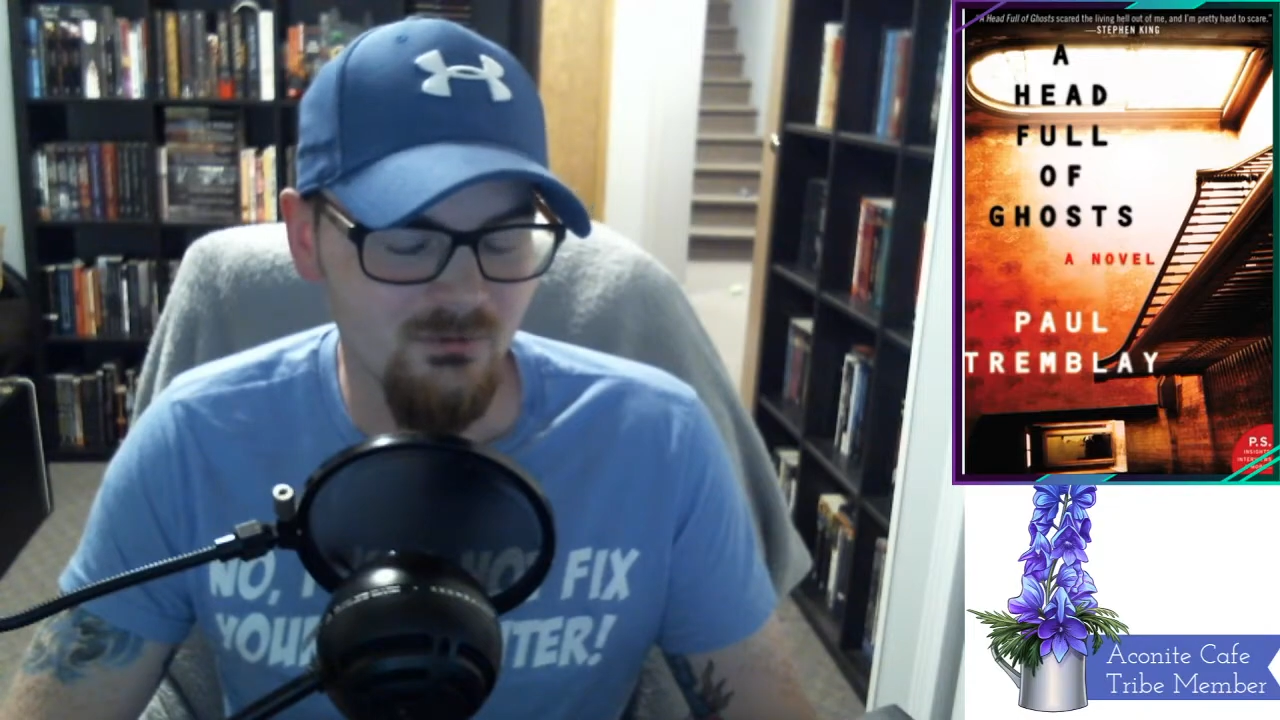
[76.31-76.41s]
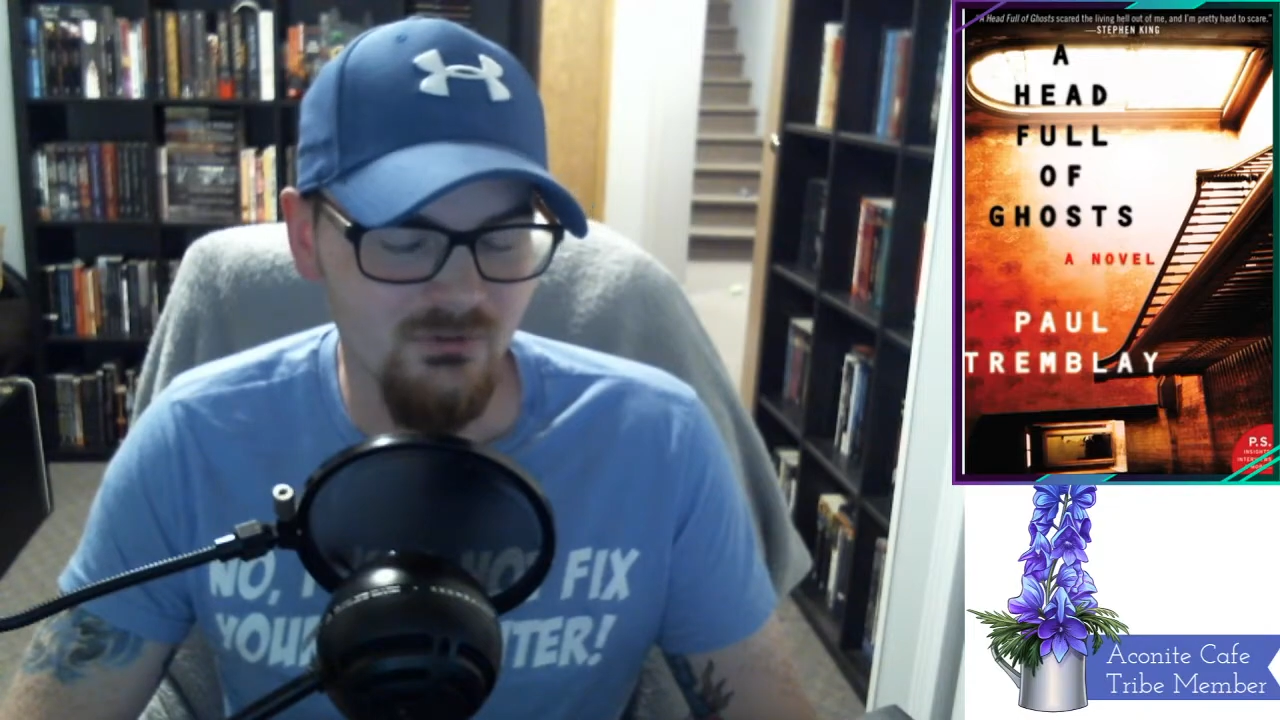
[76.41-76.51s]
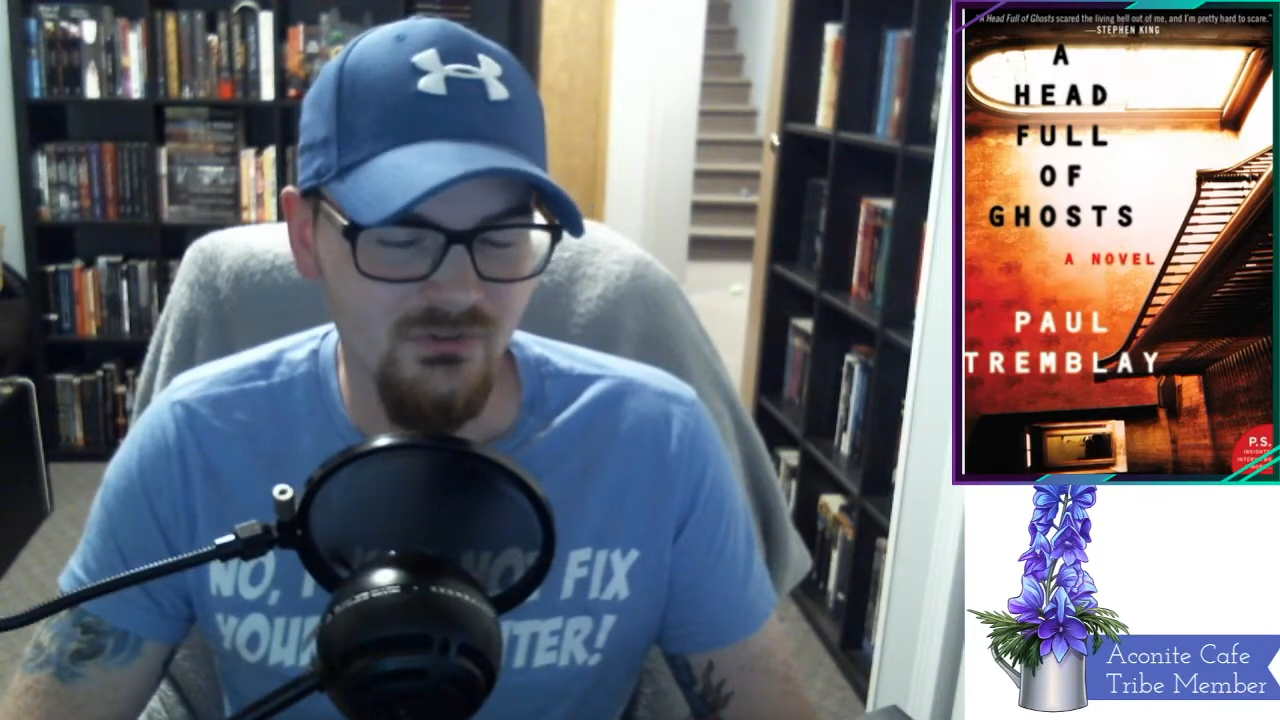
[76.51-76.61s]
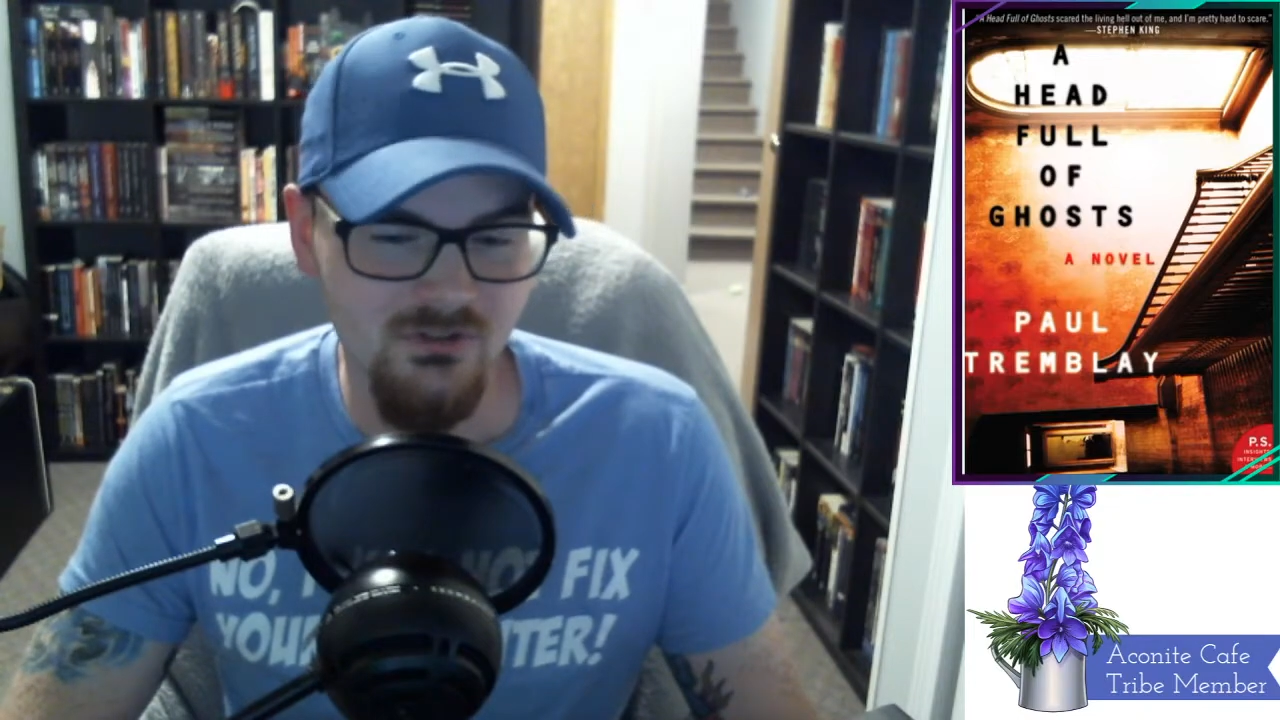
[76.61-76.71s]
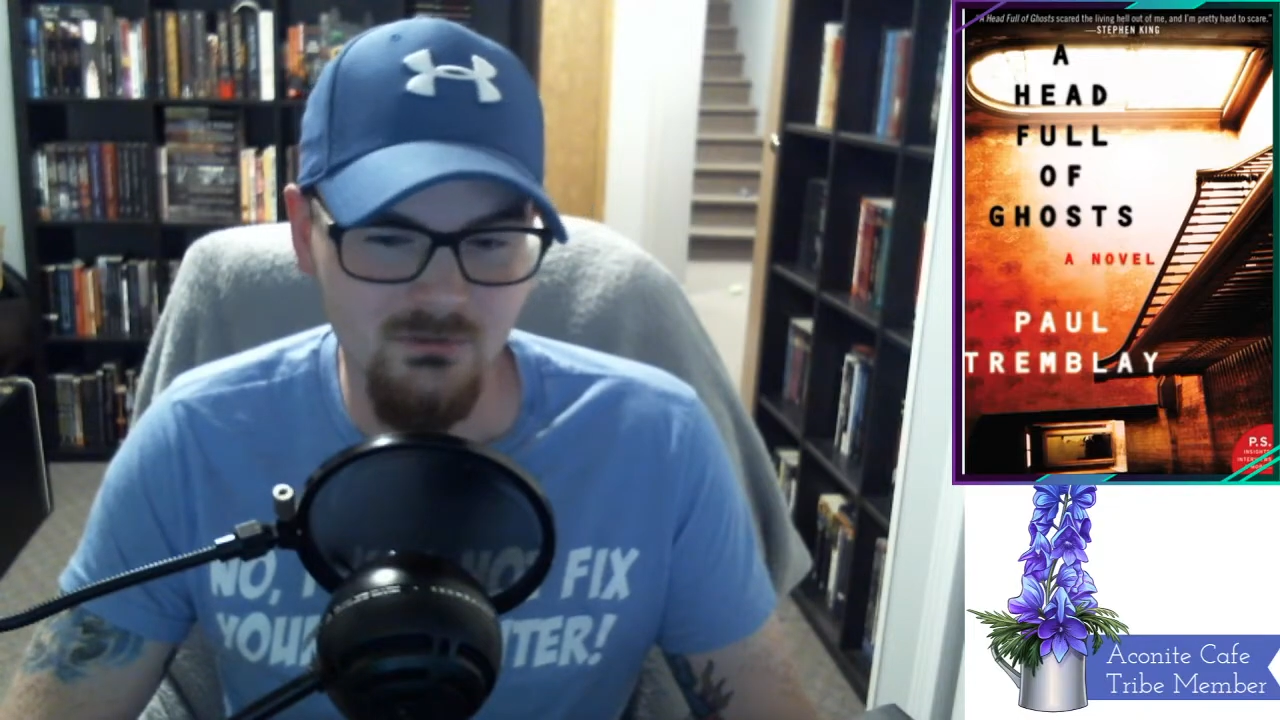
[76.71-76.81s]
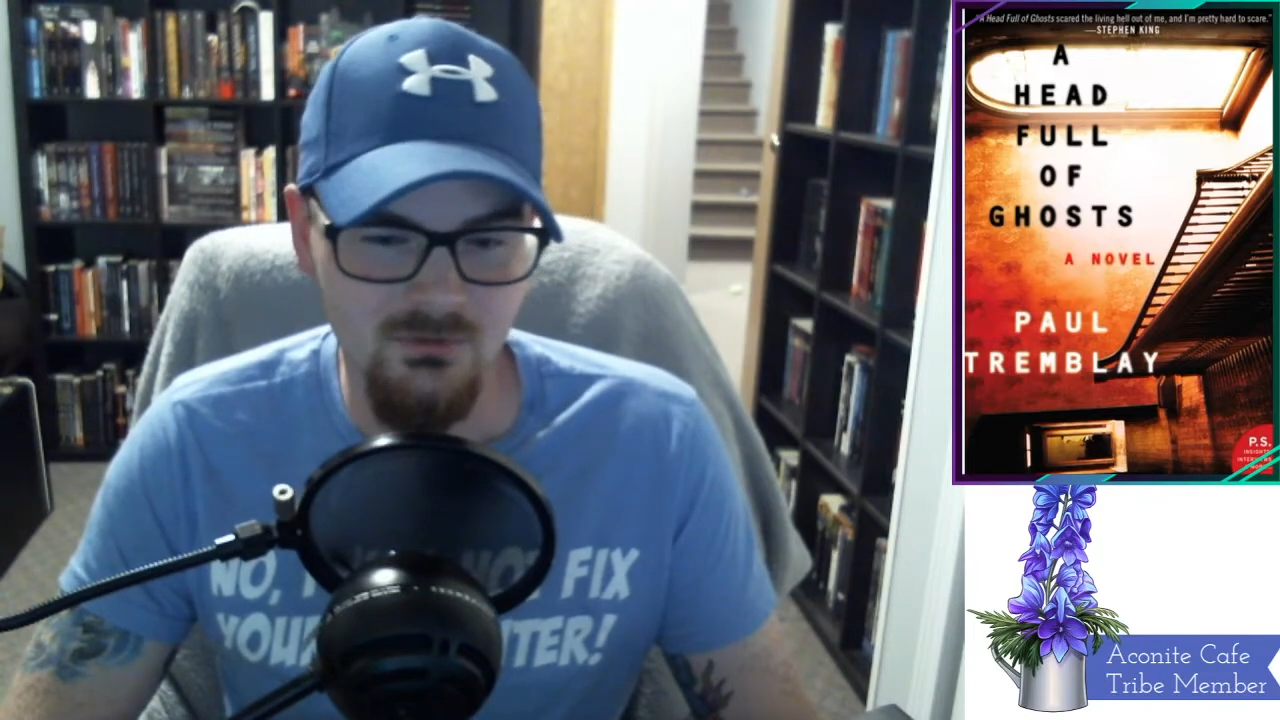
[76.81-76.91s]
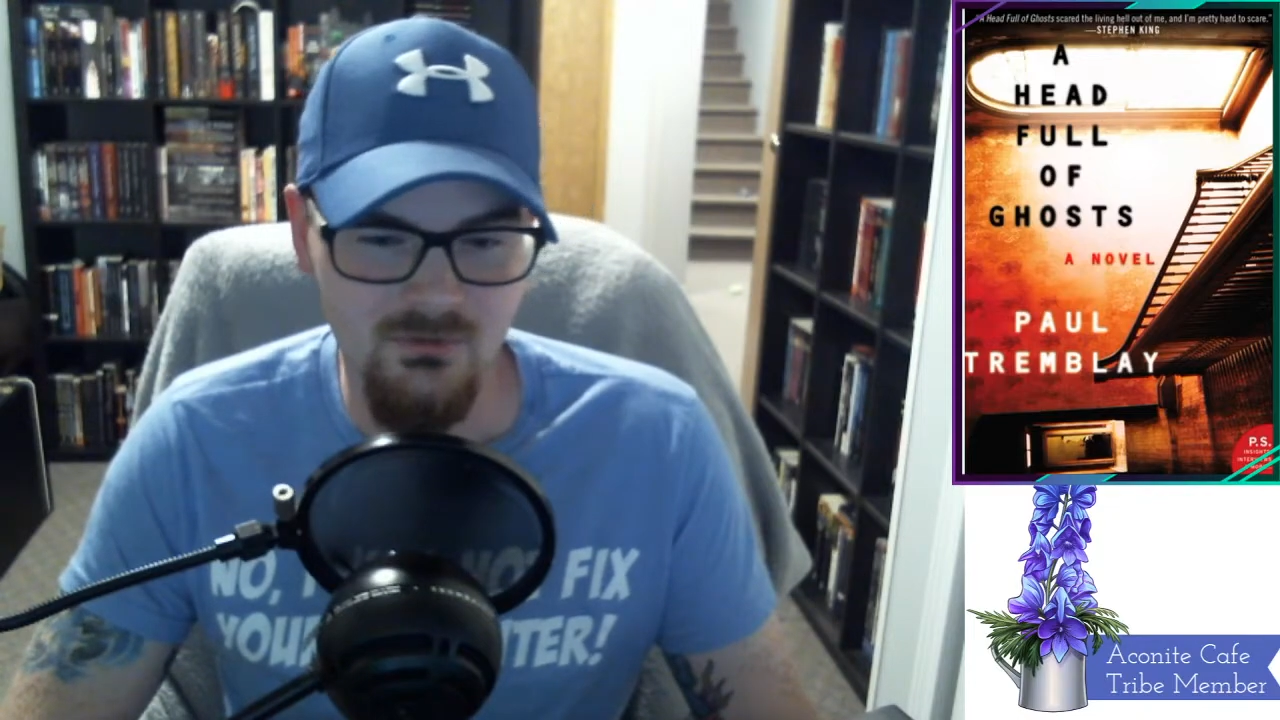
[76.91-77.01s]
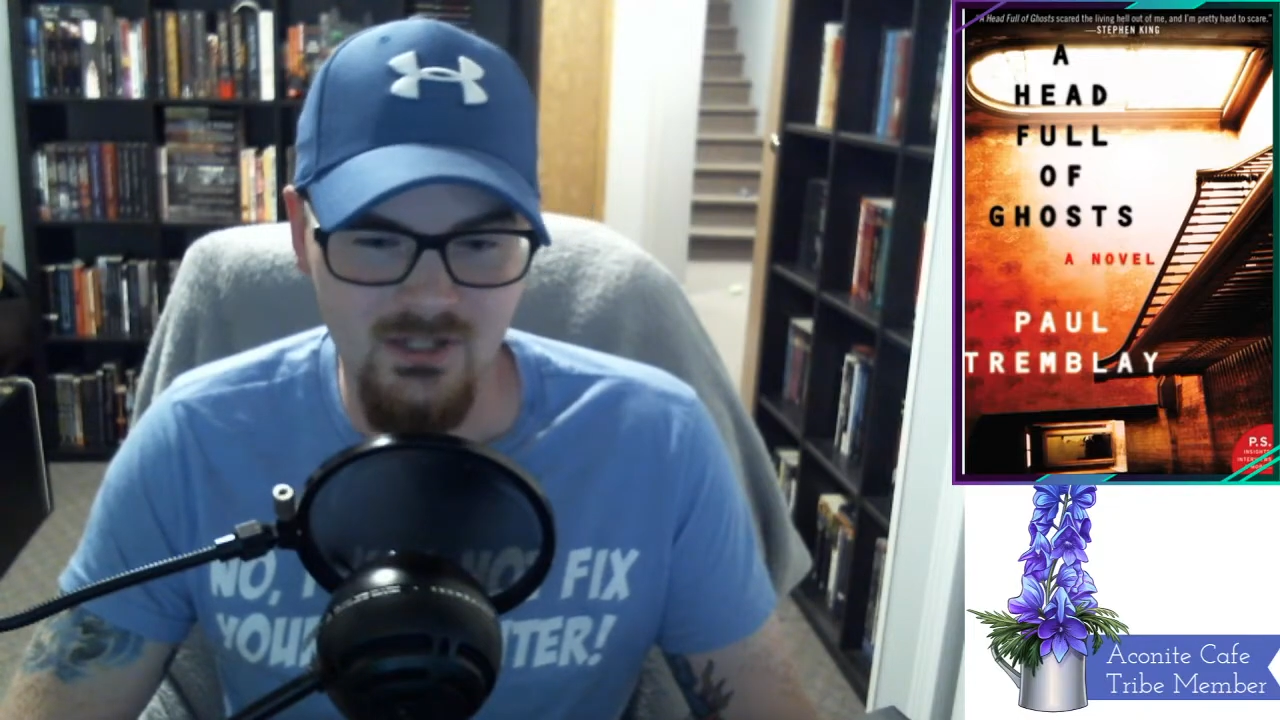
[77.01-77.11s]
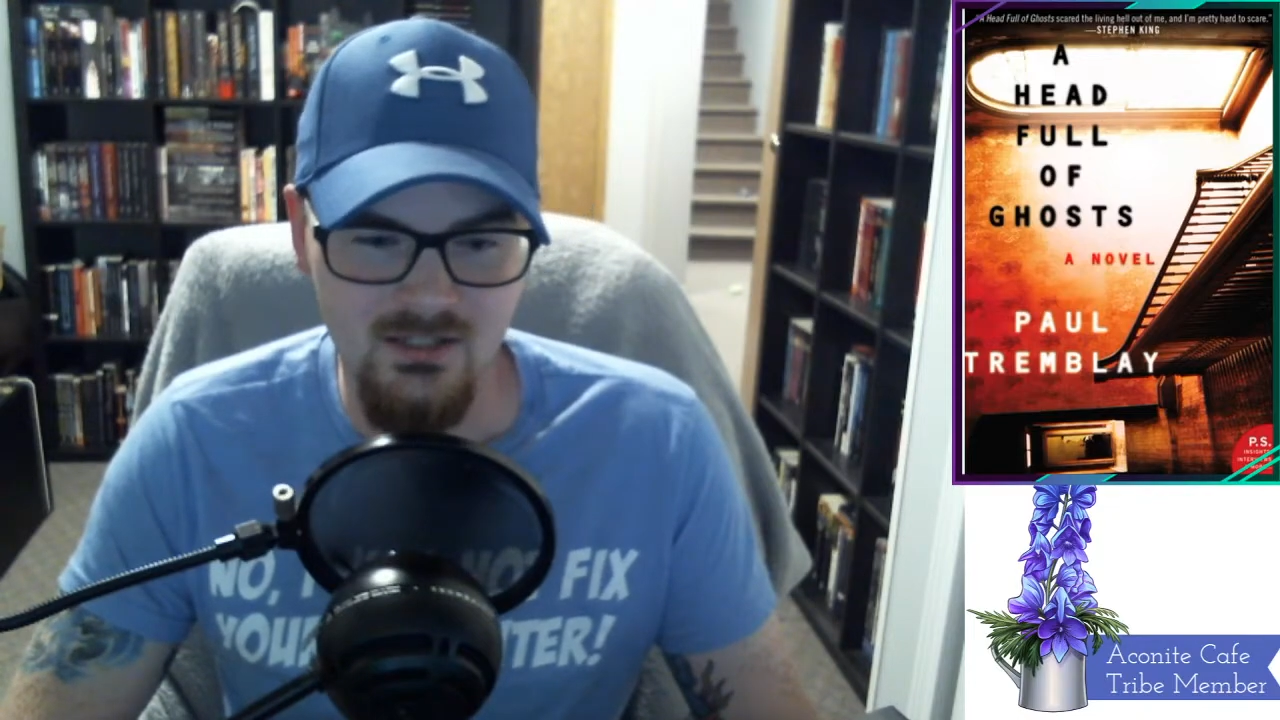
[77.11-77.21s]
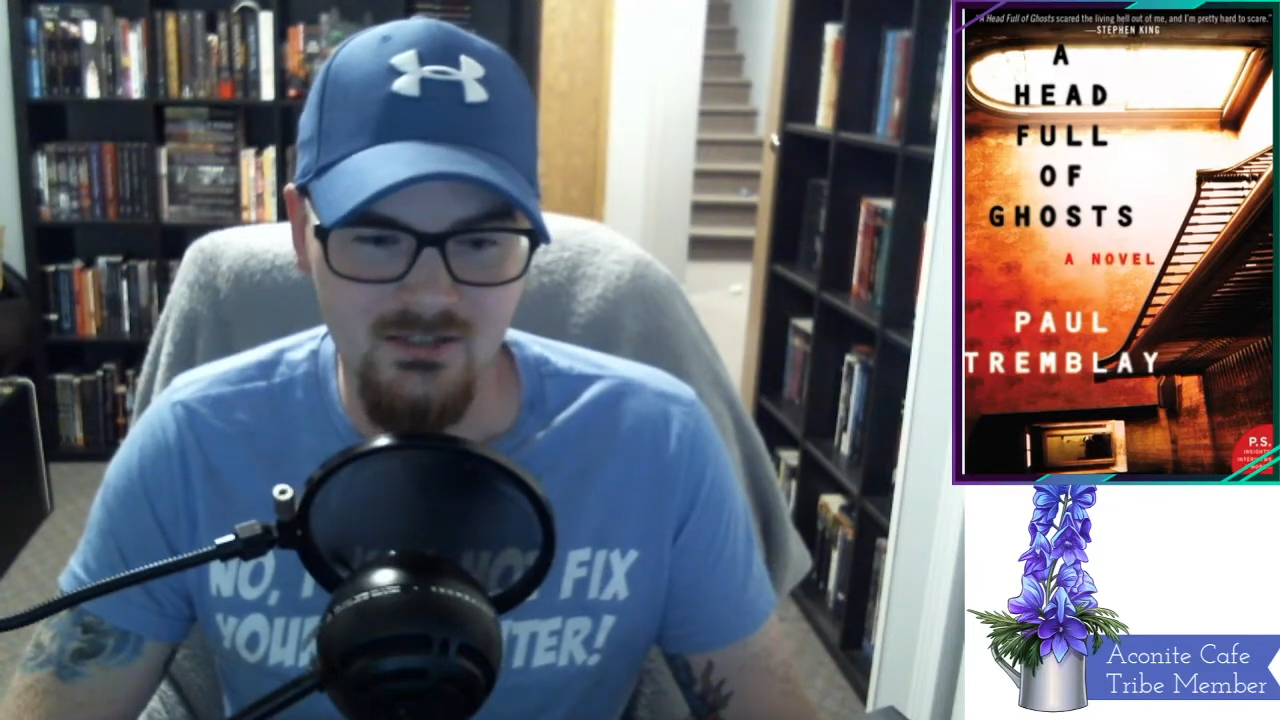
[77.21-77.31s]
was dealing with
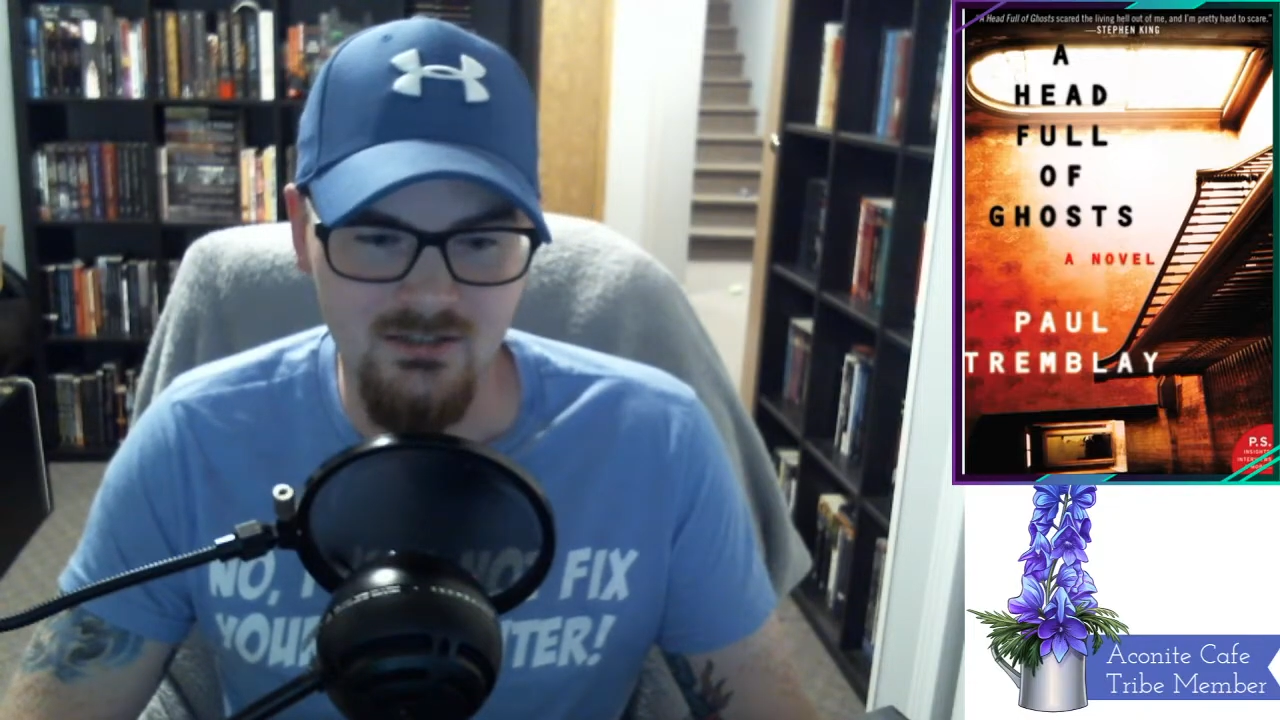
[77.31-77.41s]
that